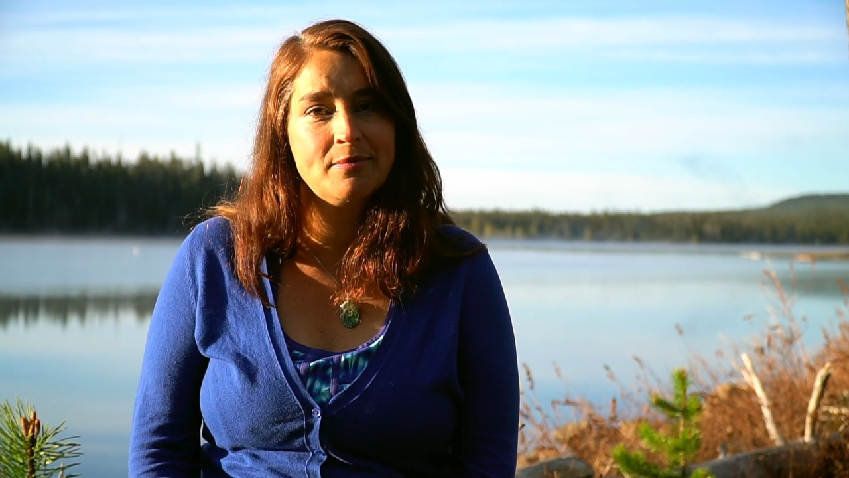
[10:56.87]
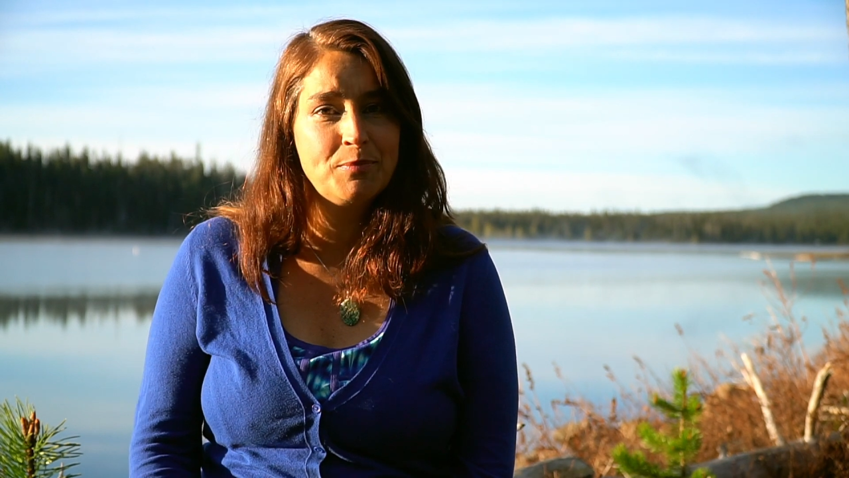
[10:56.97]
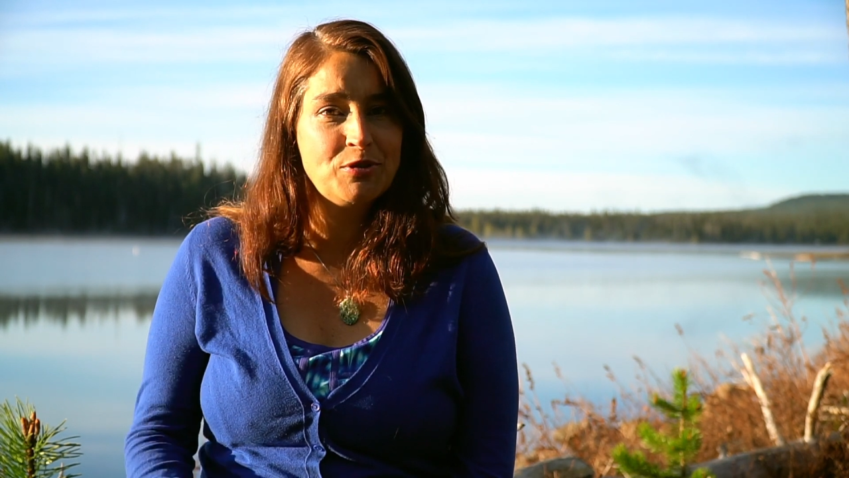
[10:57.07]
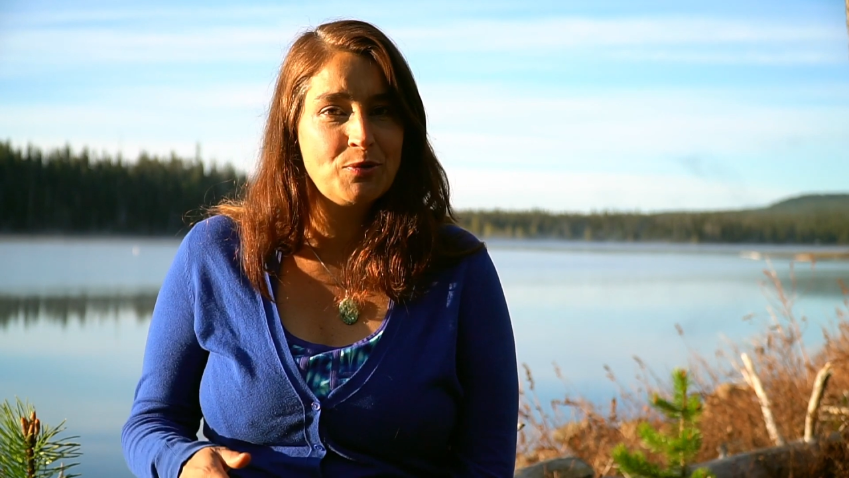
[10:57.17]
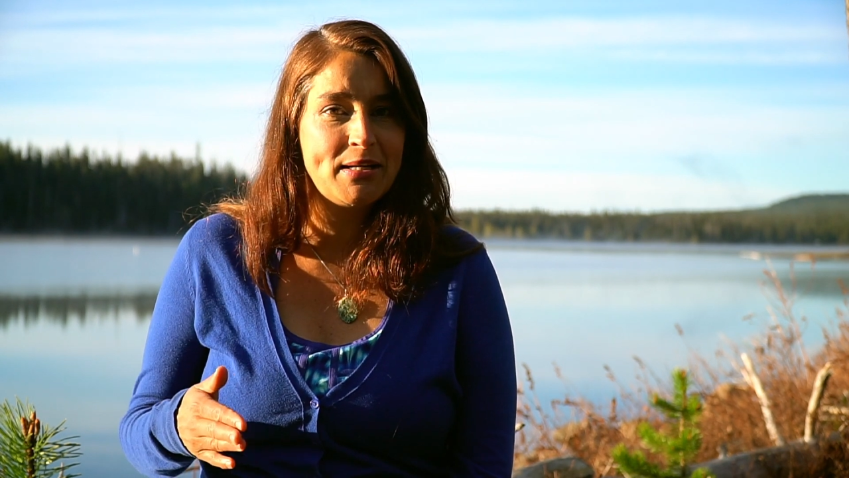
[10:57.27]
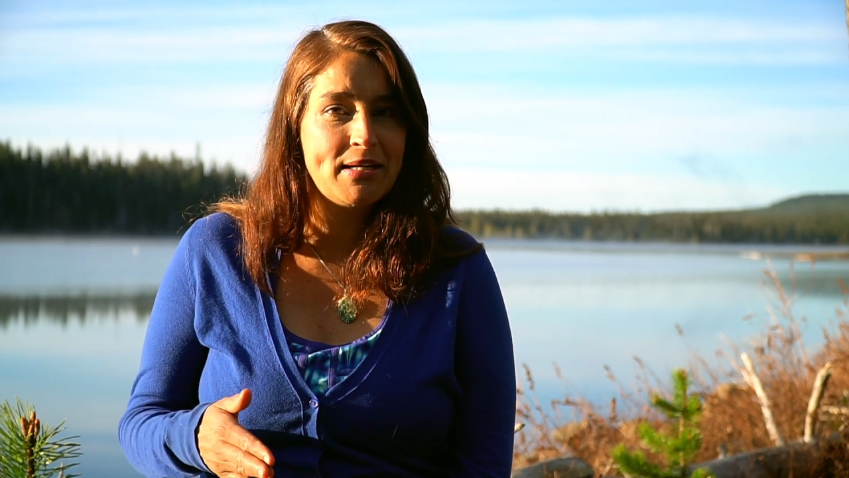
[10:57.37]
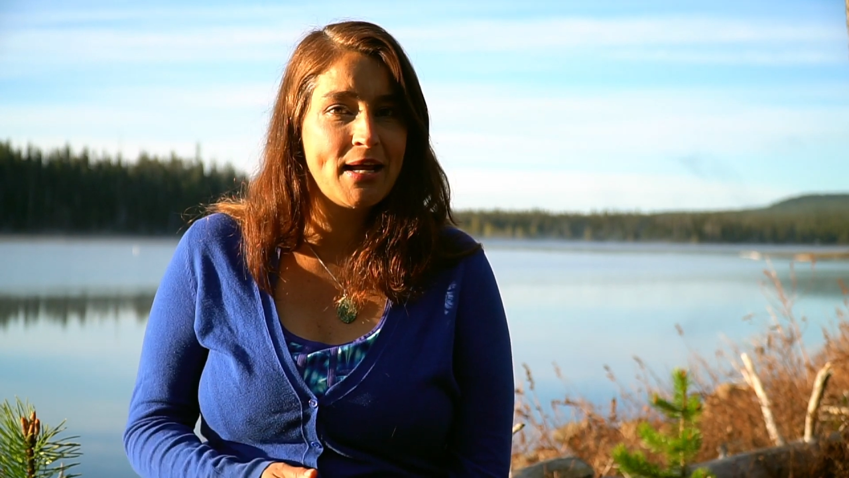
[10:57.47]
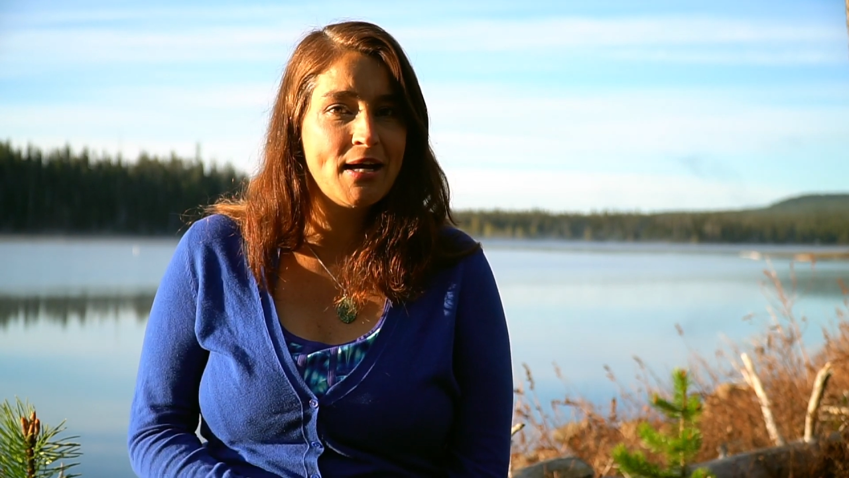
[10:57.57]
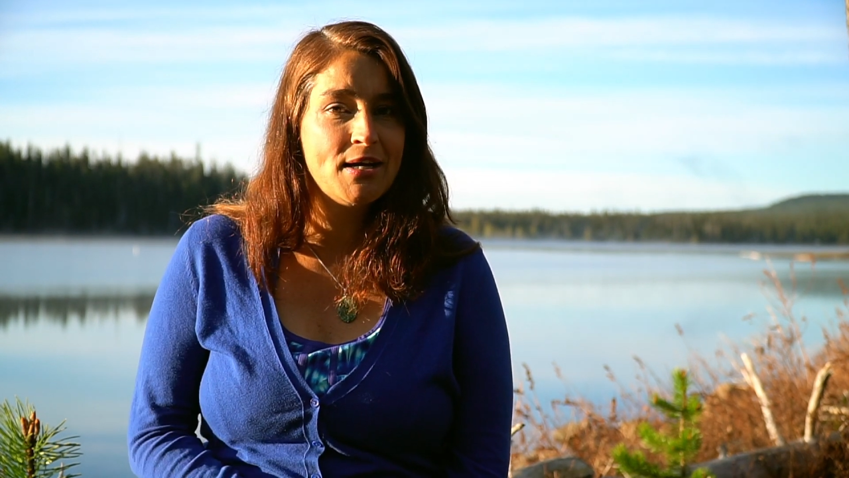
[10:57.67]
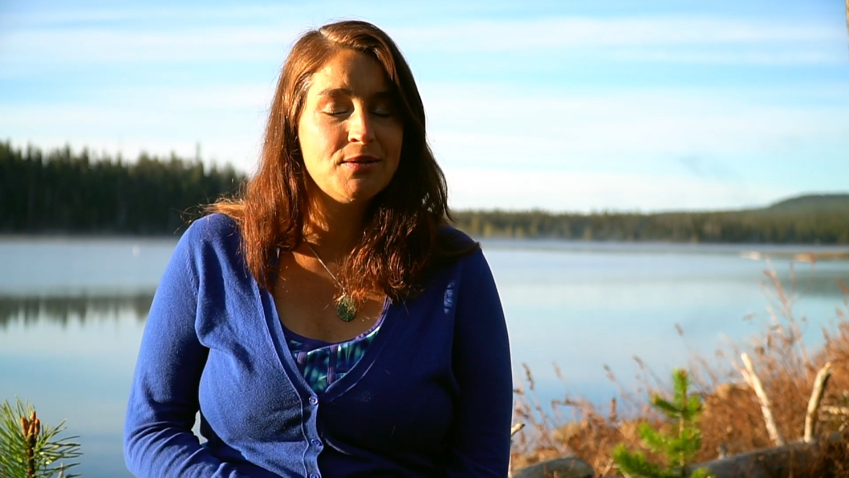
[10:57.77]
between
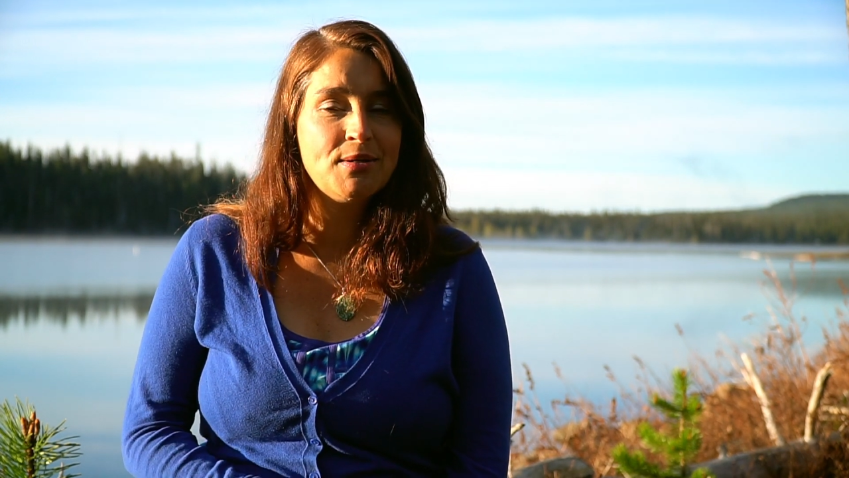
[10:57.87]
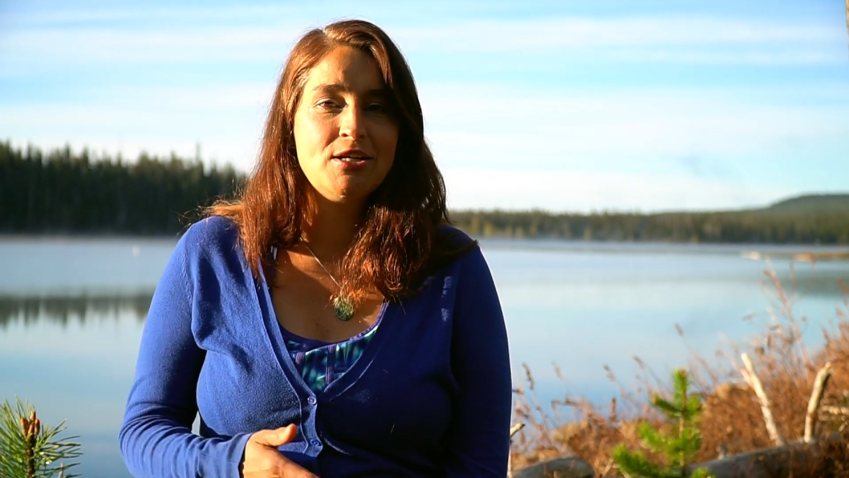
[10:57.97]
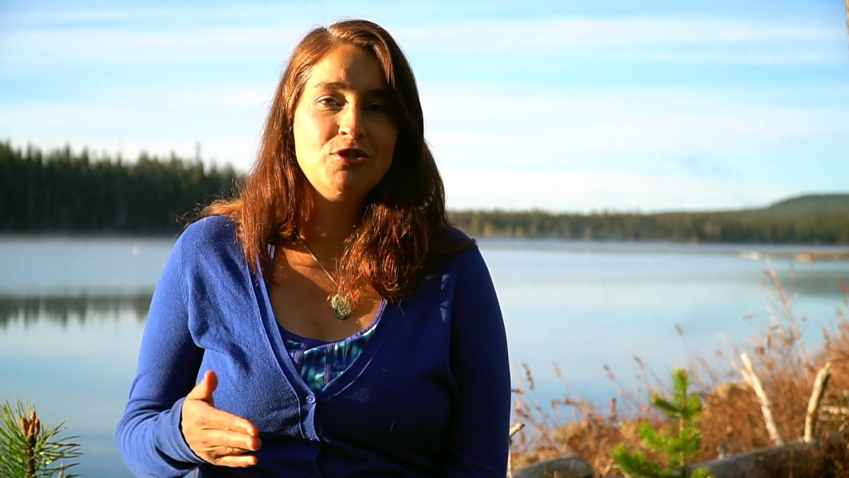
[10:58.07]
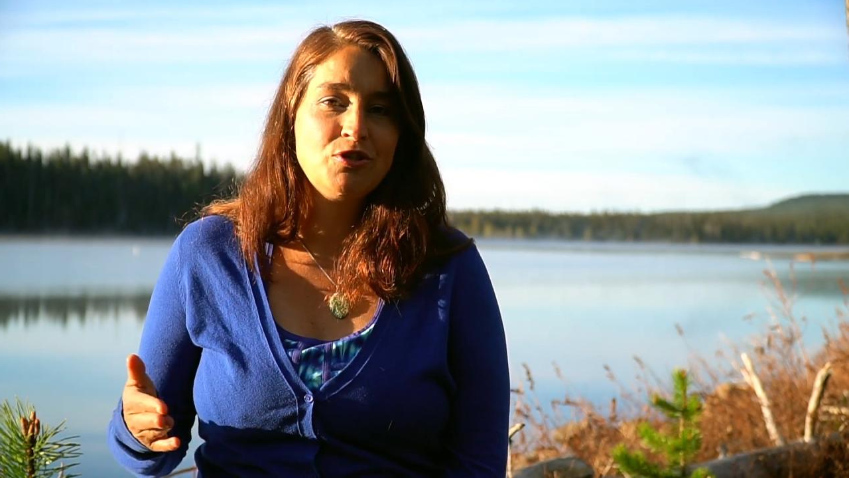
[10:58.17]
now and